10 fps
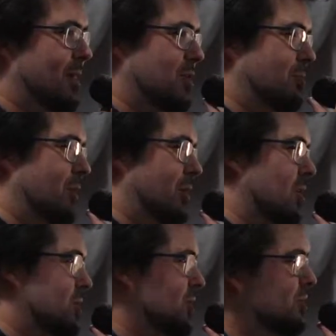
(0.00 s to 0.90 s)
my new book,
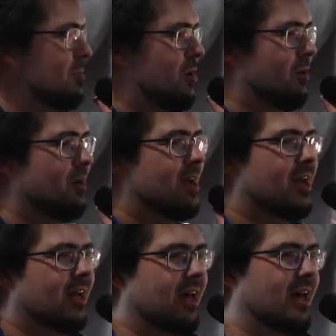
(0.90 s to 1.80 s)
launching tomorrow,
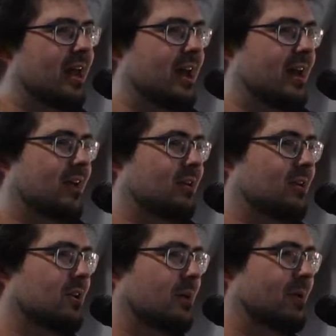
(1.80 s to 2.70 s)
and you
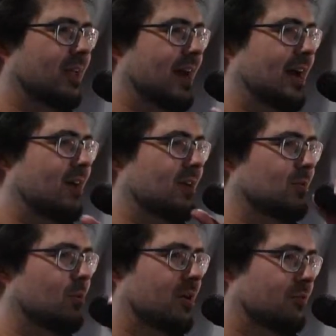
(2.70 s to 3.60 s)
can come and
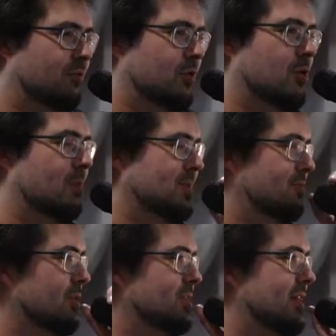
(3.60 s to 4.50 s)
get one of the few copies
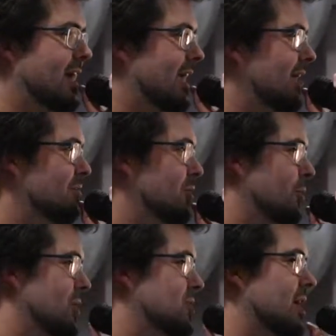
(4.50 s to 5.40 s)
I've got tonight, if you
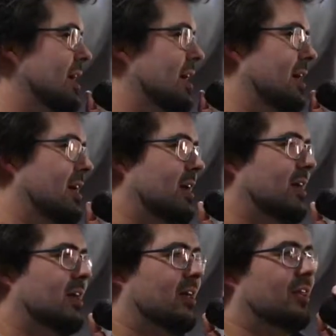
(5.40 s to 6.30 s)
wish.
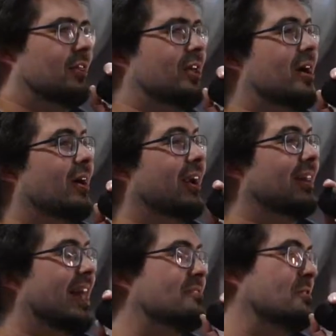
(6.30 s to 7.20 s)
They are
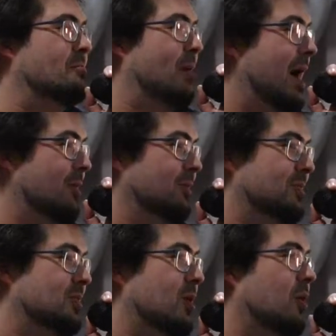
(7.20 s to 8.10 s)

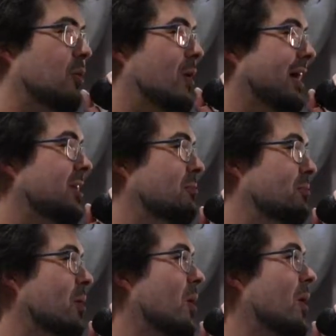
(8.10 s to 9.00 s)
£11, although I could...
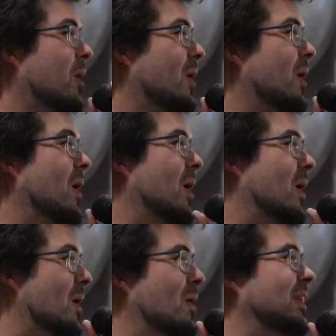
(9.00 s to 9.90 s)

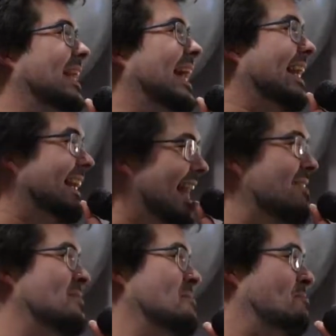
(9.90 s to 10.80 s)
Only
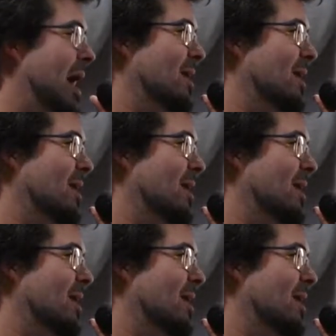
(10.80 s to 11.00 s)
£11,